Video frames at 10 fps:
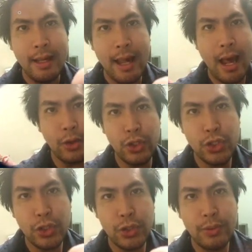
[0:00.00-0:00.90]
how you
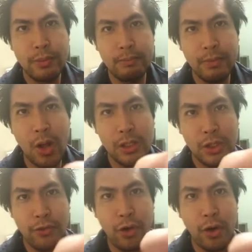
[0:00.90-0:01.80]
should
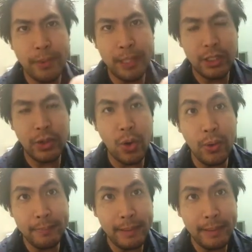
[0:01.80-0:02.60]
also formulate your own